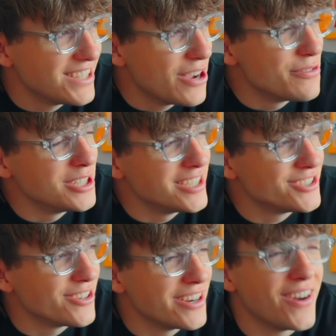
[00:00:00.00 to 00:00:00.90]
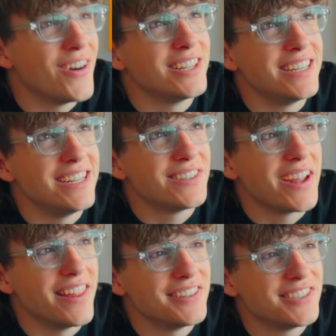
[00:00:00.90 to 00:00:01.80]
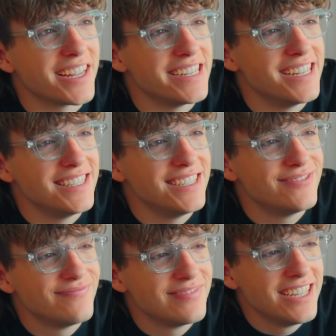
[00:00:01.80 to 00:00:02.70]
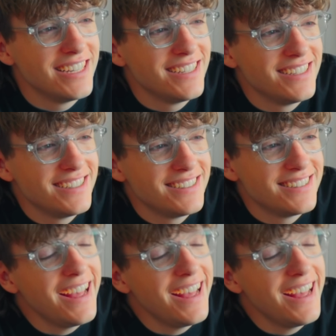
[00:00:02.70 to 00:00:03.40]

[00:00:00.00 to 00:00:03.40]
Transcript: I really enjoyed our holiday together, Second Elliot. Me too, Elliot.